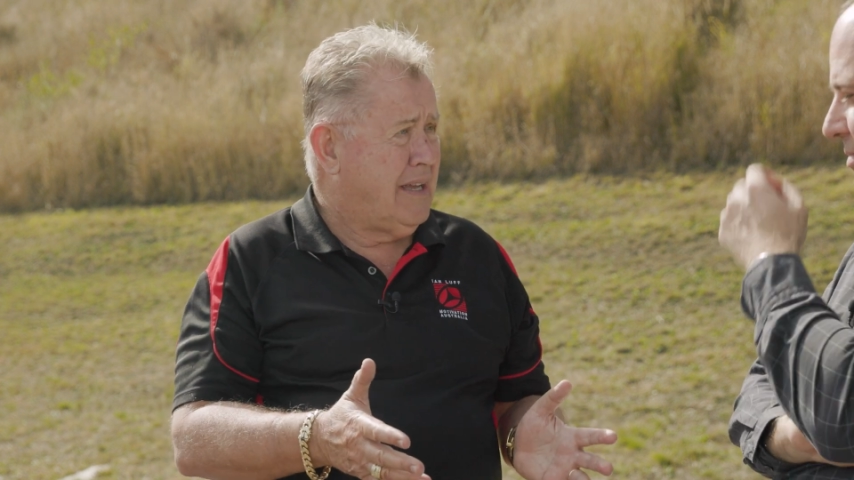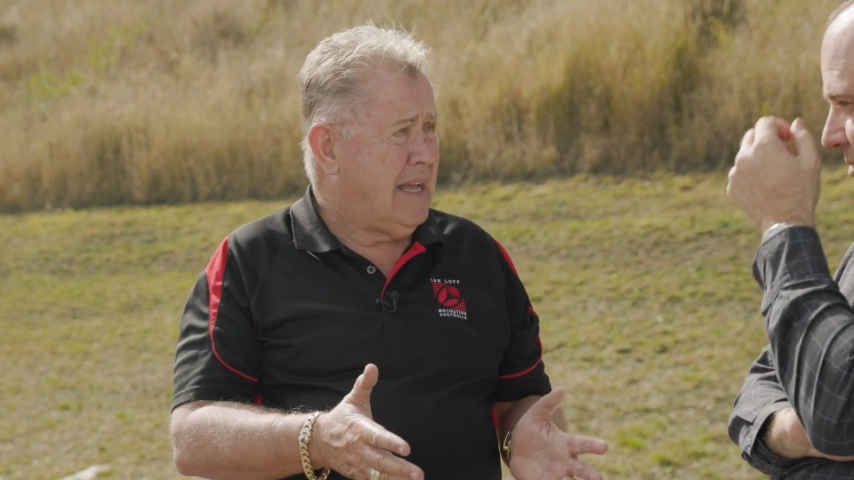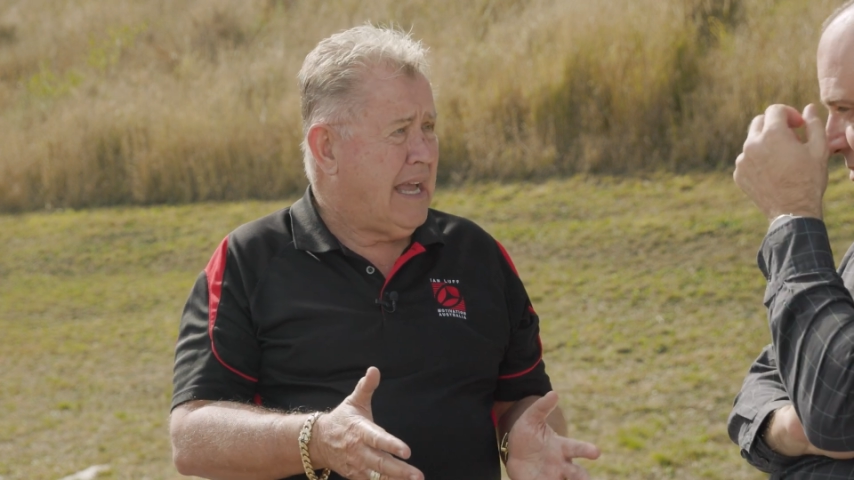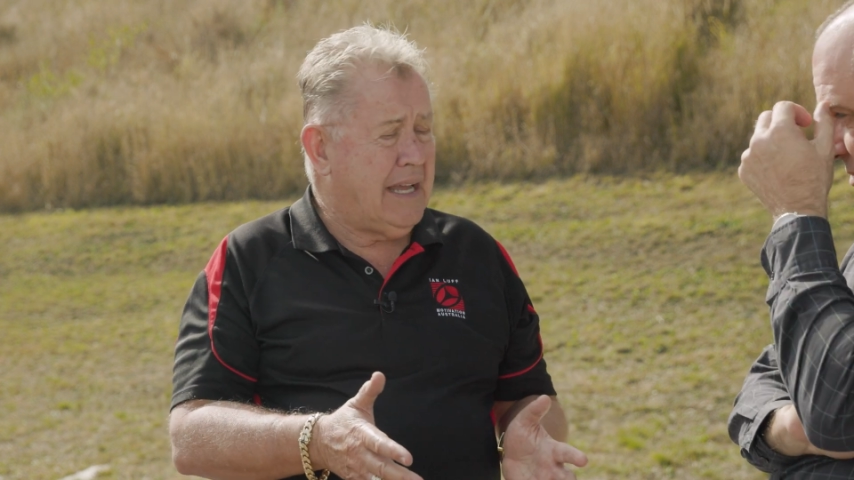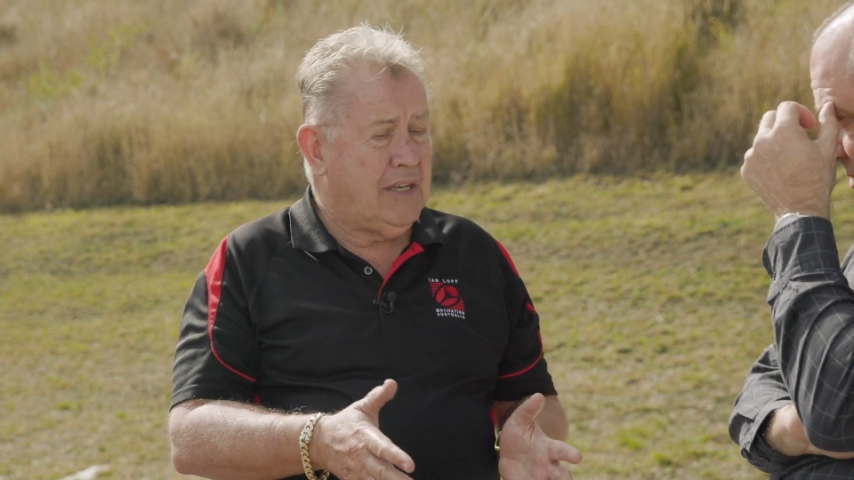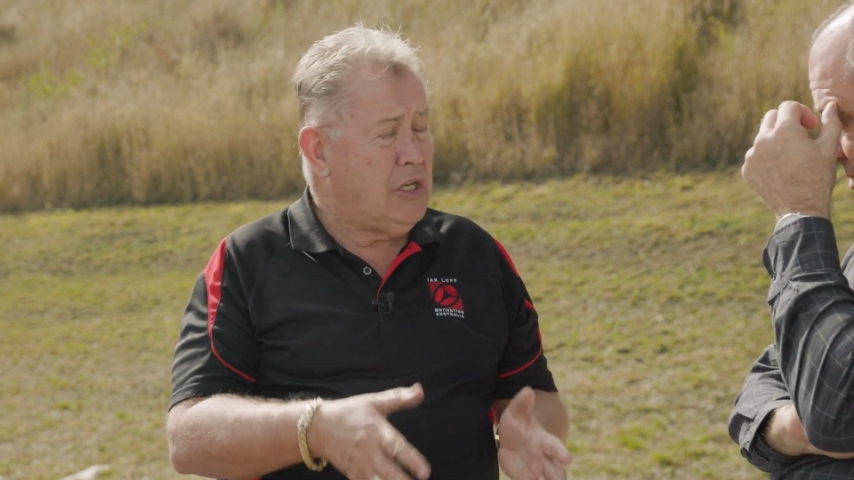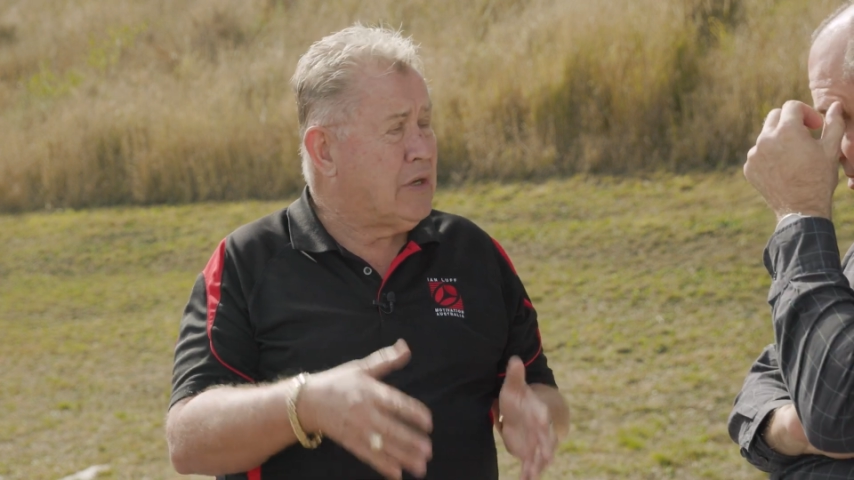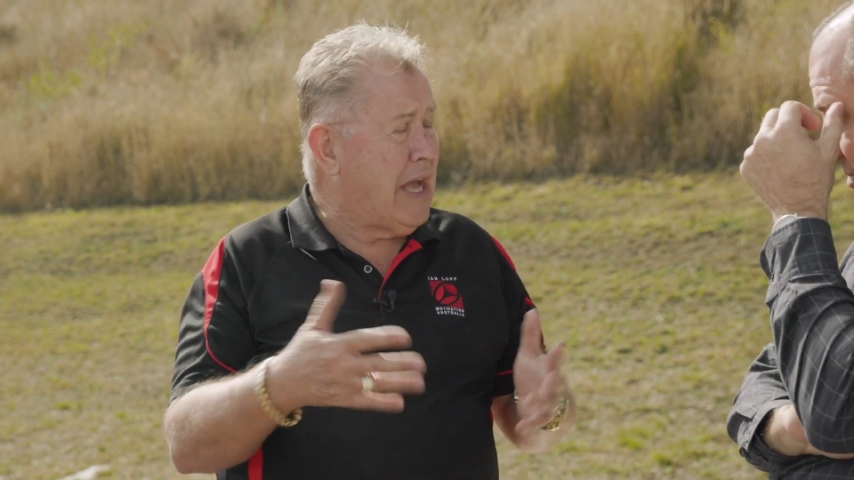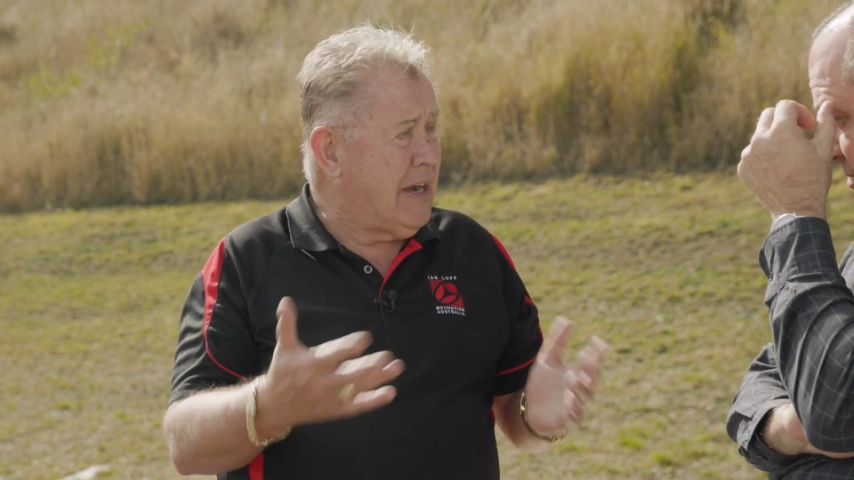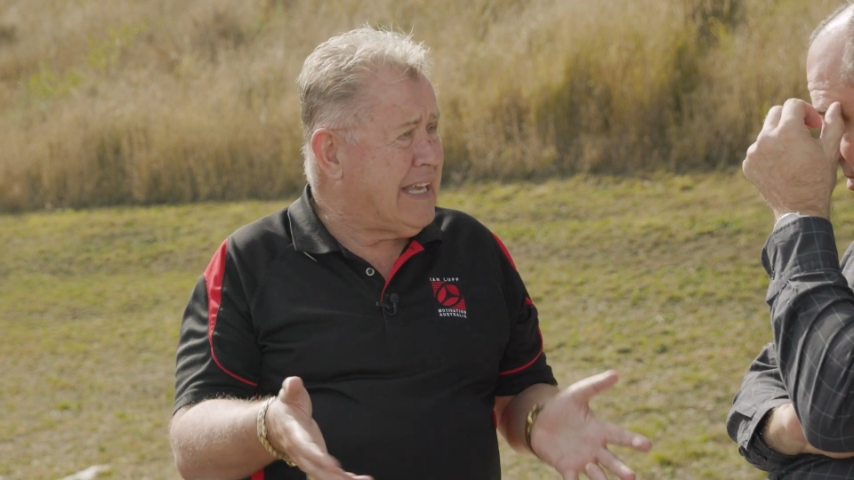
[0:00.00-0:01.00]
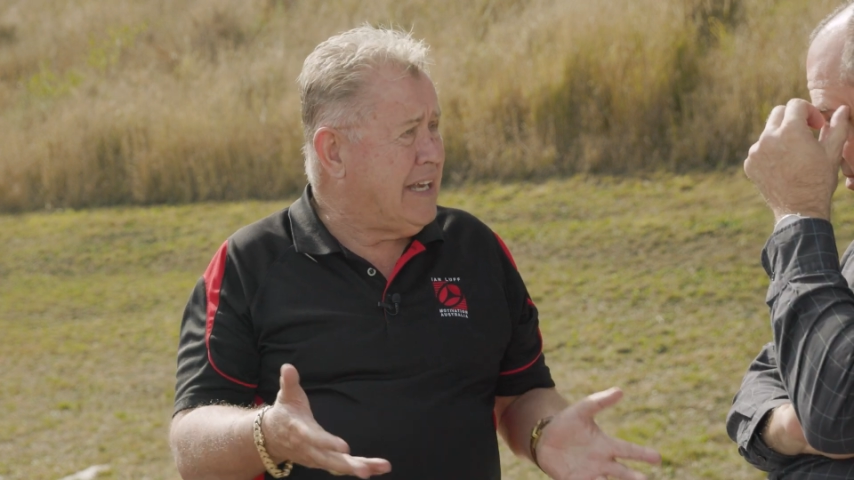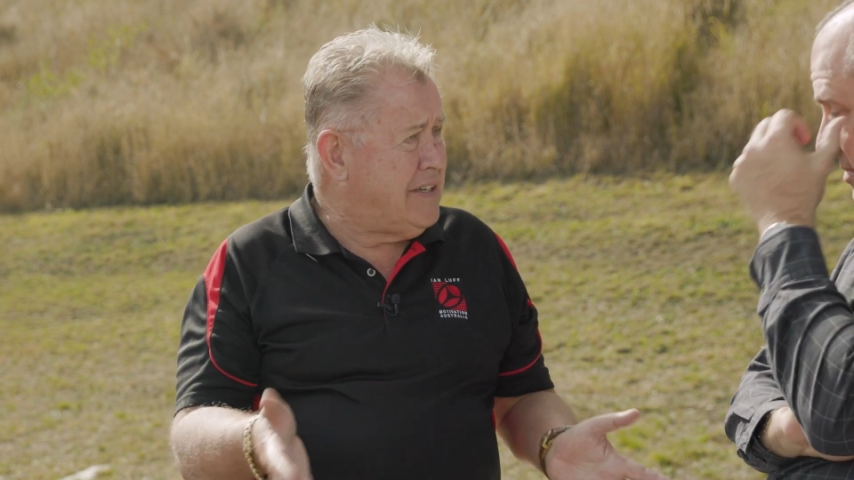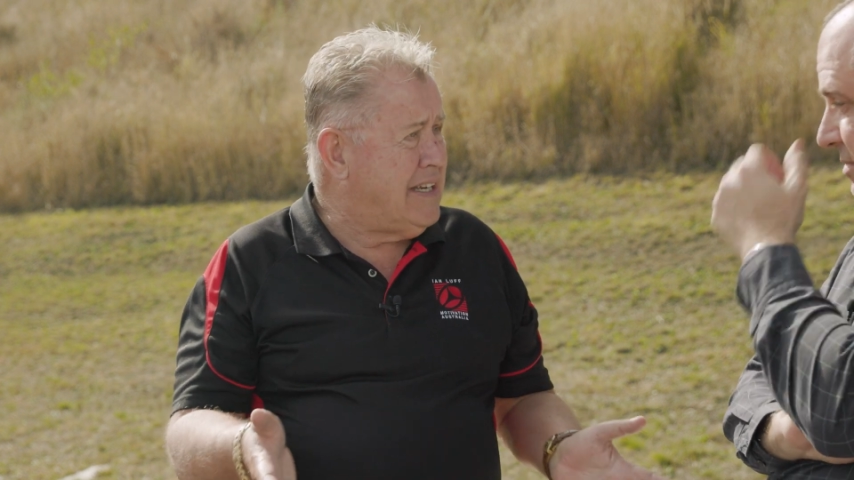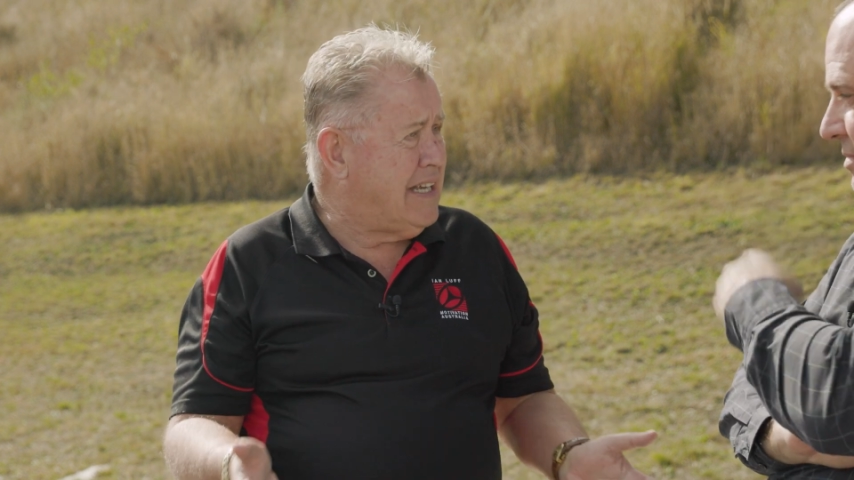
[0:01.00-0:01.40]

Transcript: And you're going to get to your